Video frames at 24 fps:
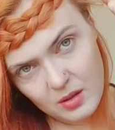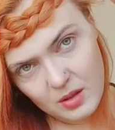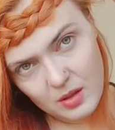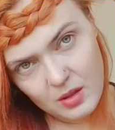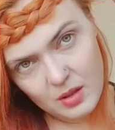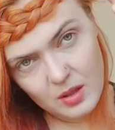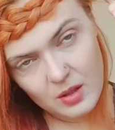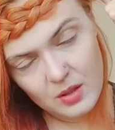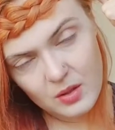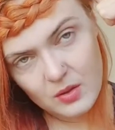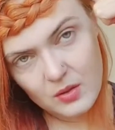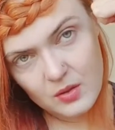
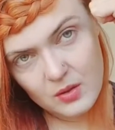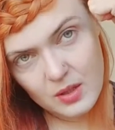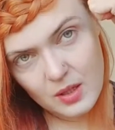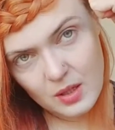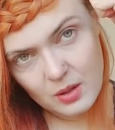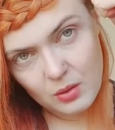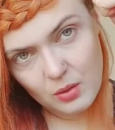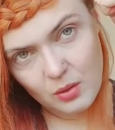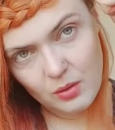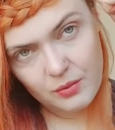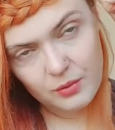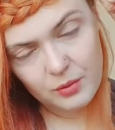instead
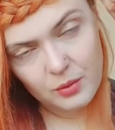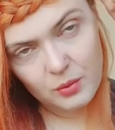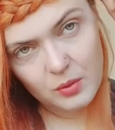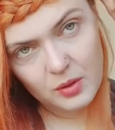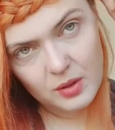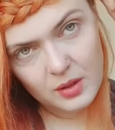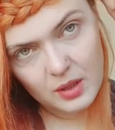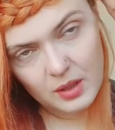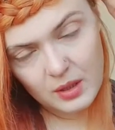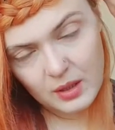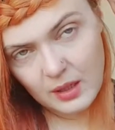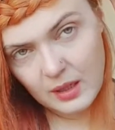of the one
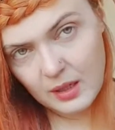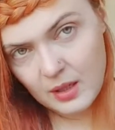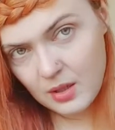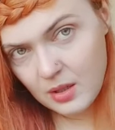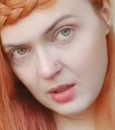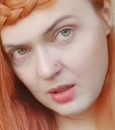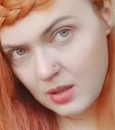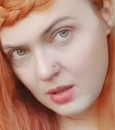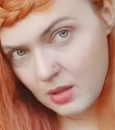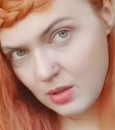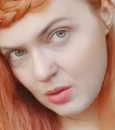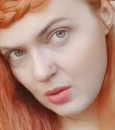that I
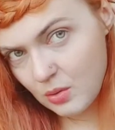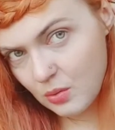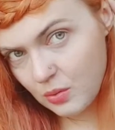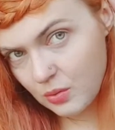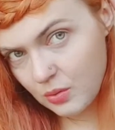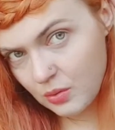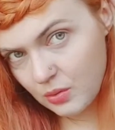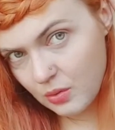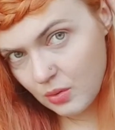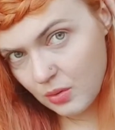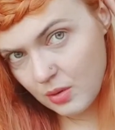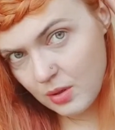
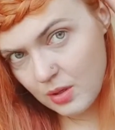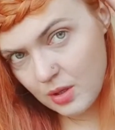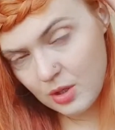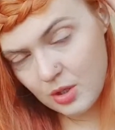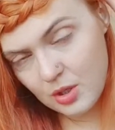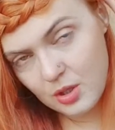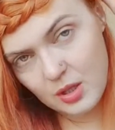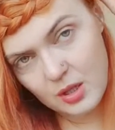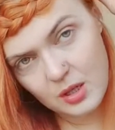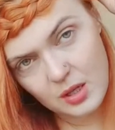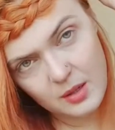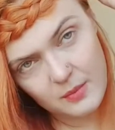used
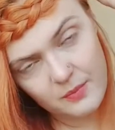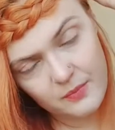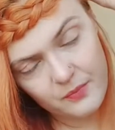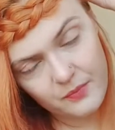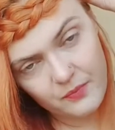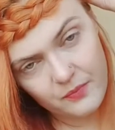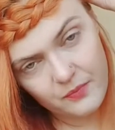originally,